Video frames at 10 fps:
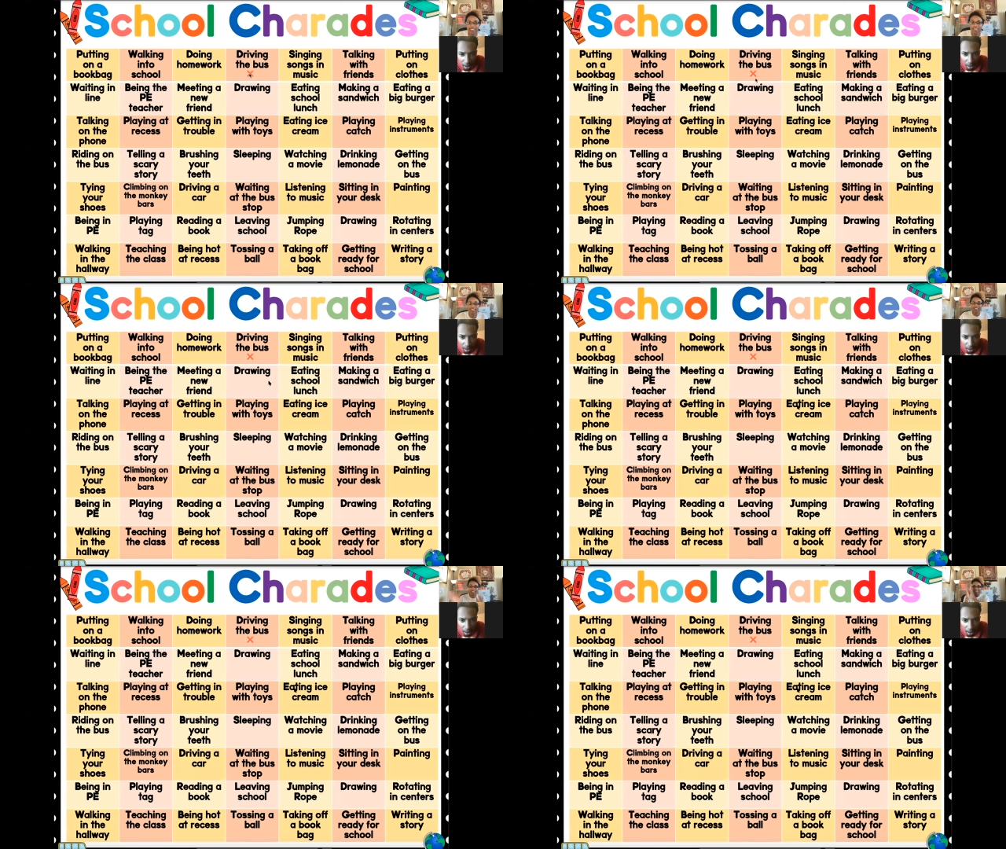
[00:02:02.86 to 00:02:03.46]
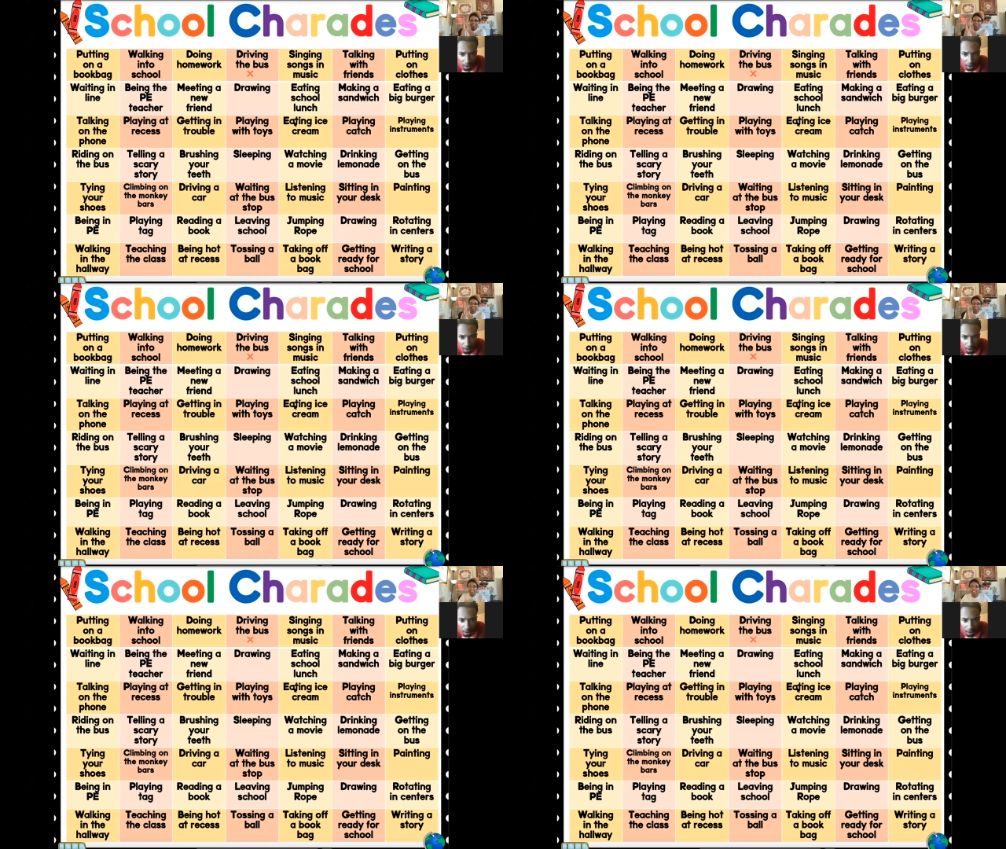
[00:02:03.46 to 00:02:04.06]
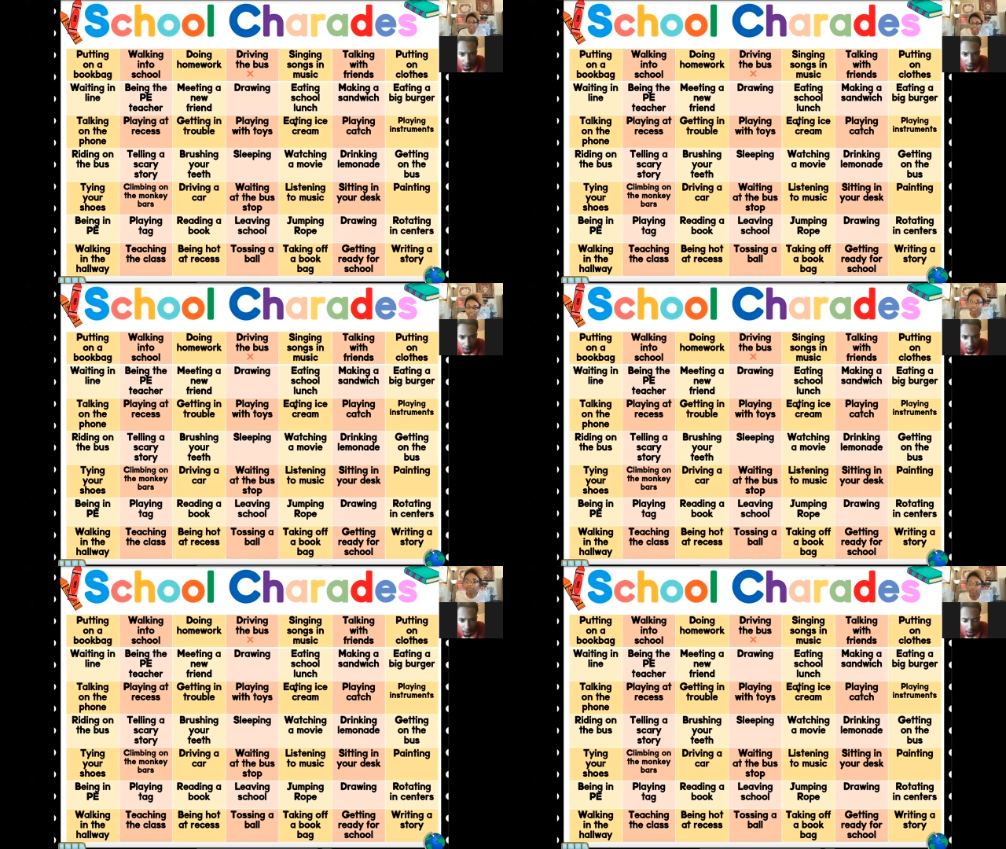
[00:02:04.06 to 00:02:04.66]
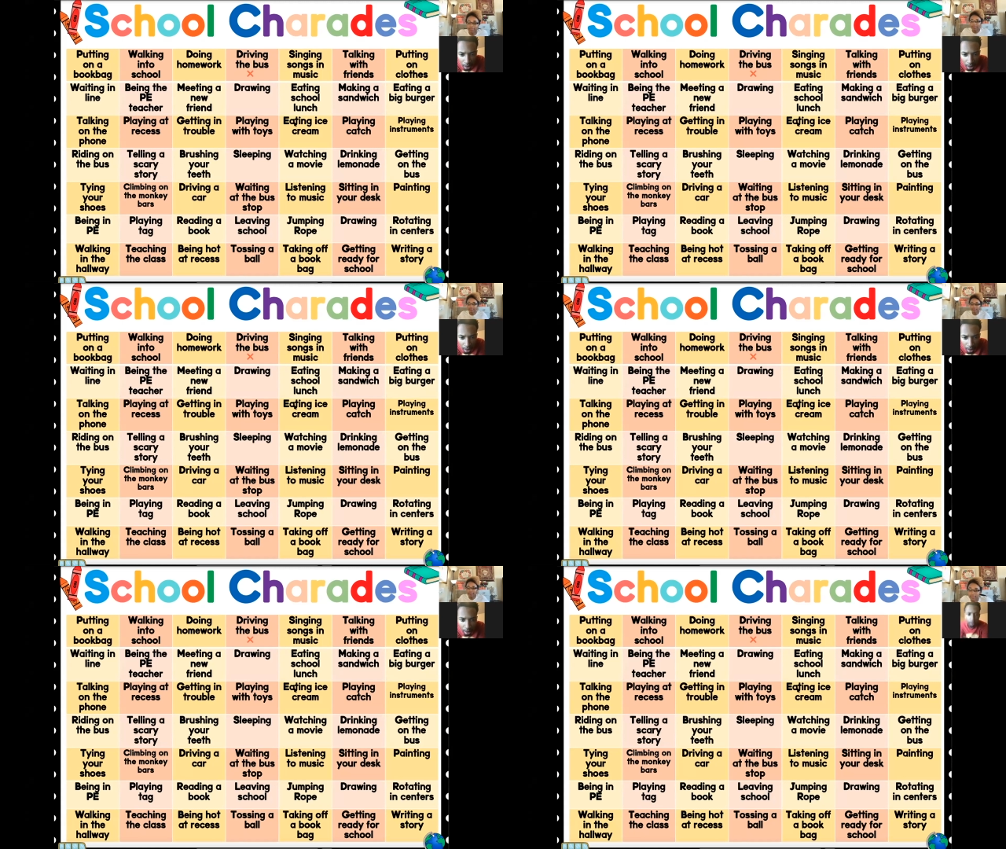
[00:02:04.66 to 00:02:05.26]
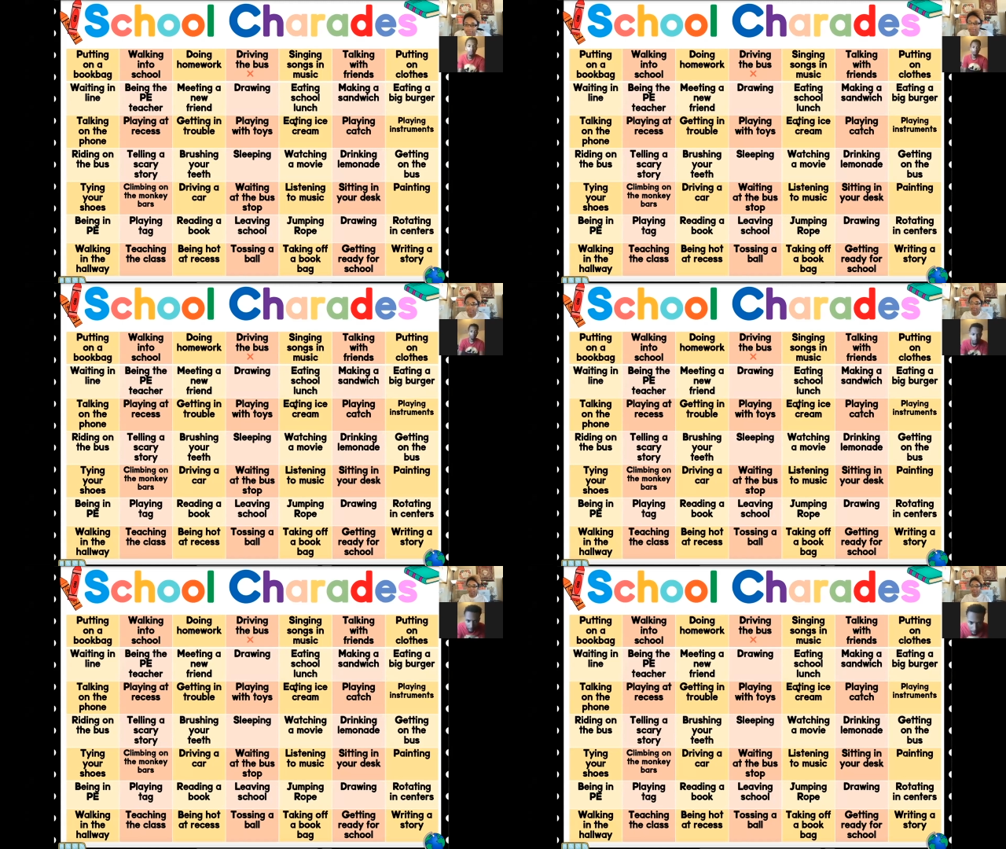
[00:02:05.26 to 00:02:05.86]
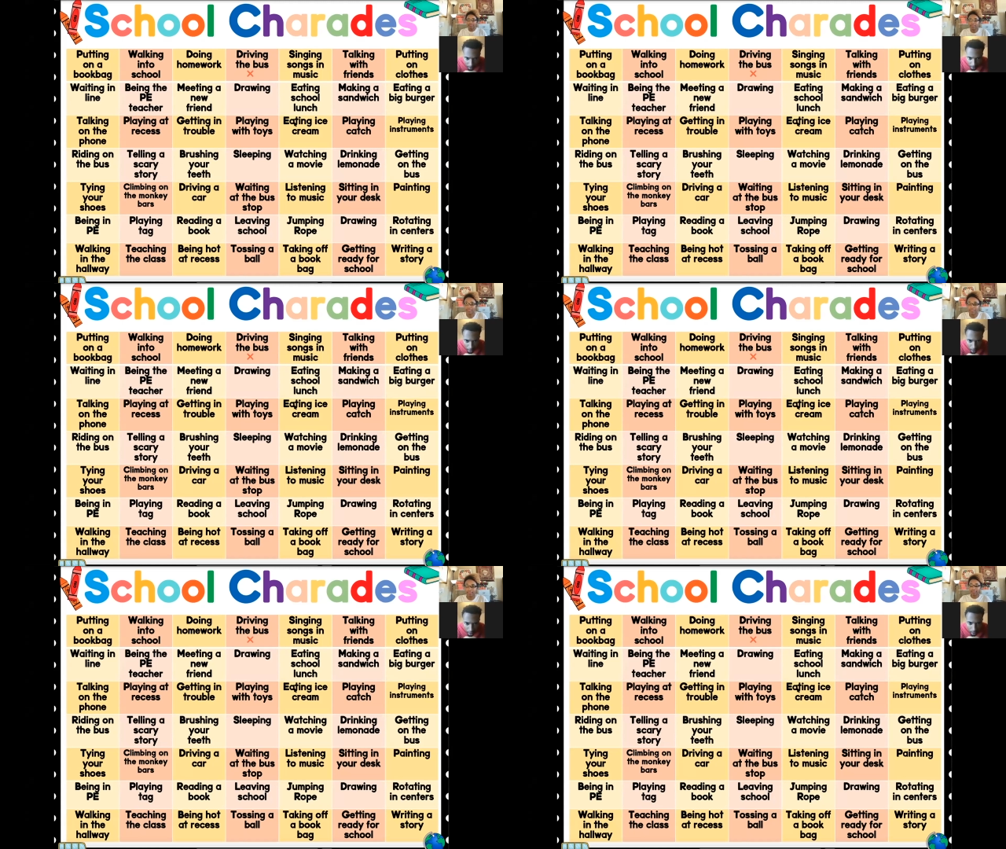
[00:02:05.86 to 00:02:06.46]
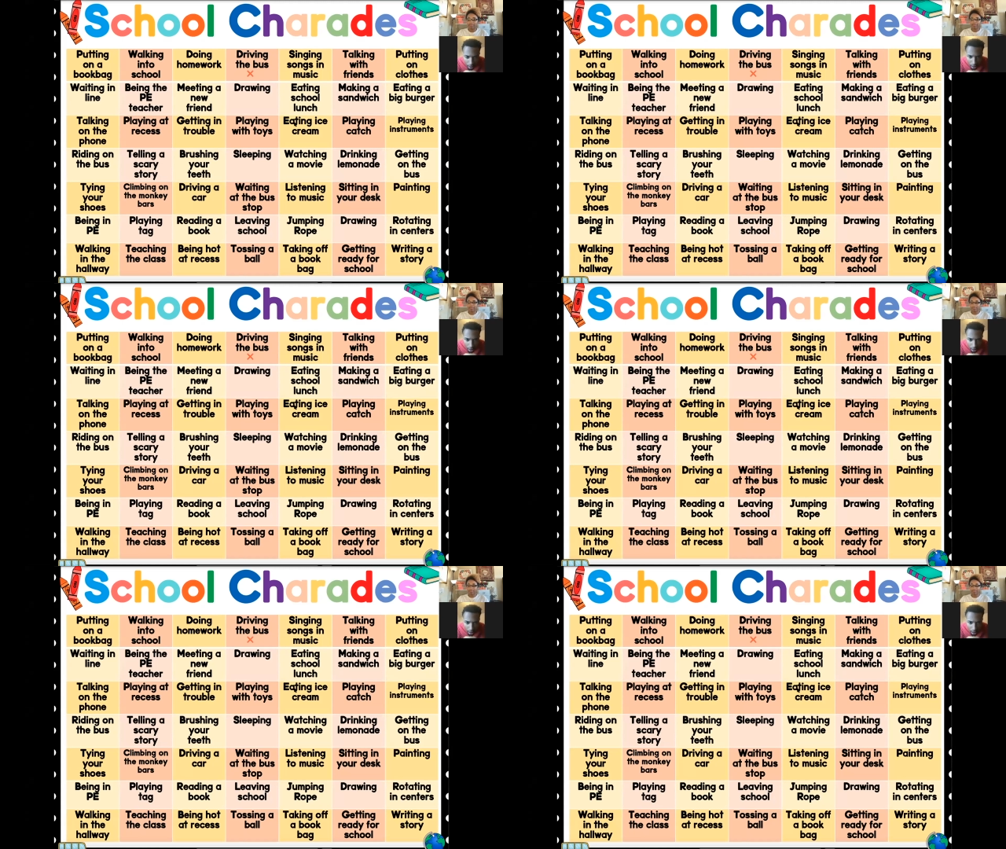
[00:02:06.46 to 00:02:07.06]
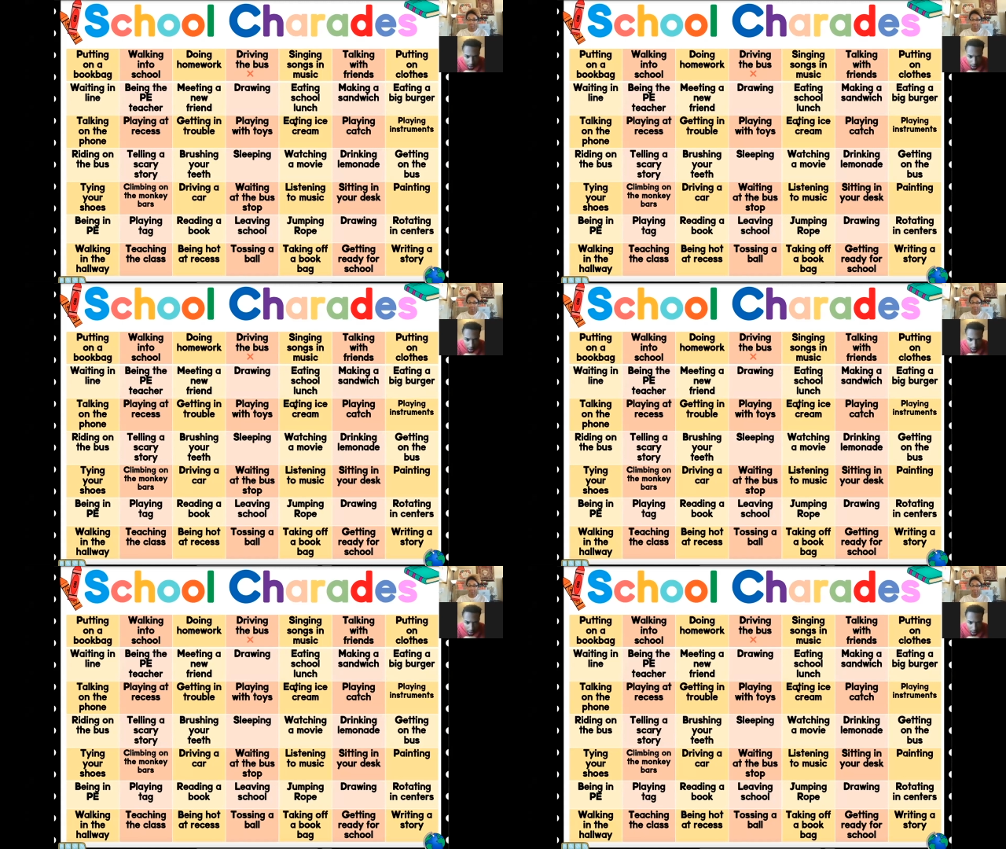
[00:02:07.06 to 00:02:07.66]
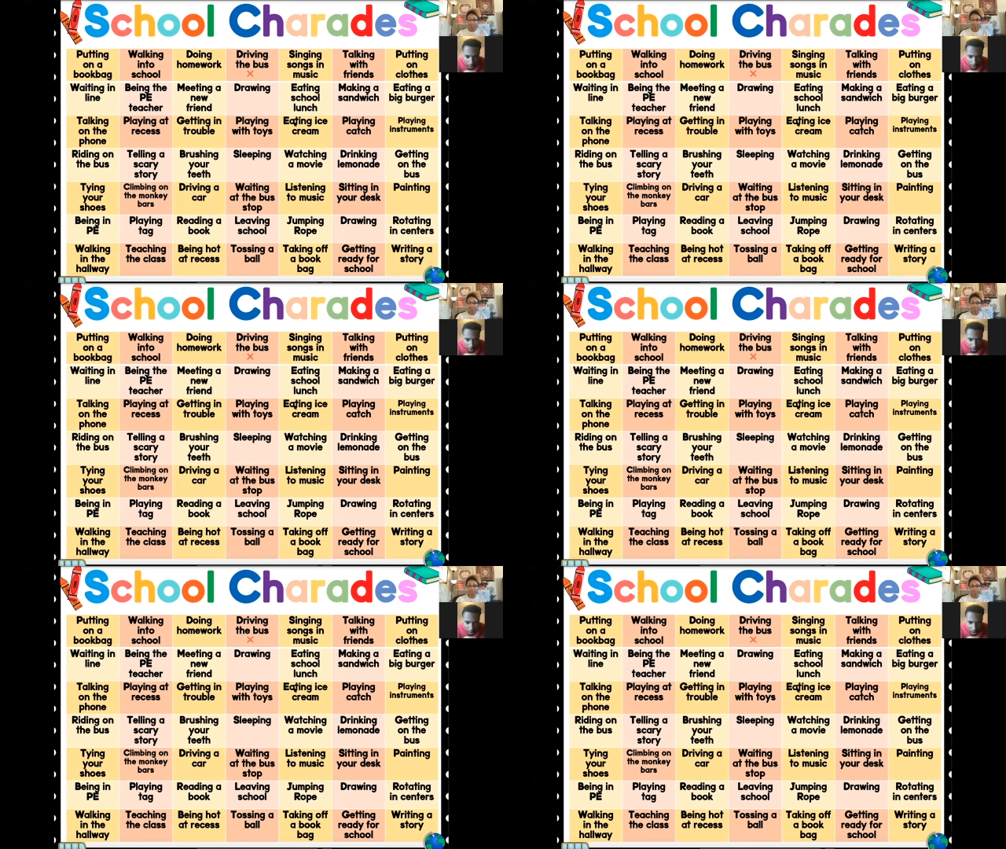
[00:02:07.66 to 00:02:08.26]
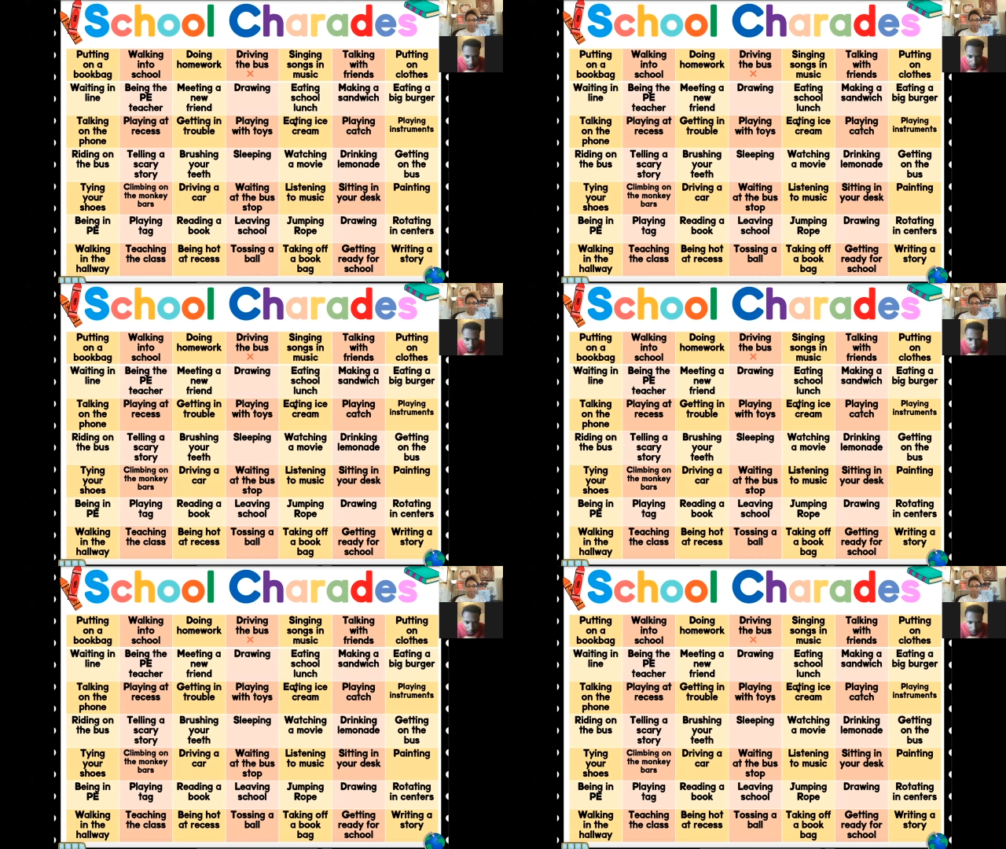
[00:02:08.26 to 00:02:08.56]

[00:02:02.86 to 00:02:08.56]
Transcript: [unreadable: no face in view]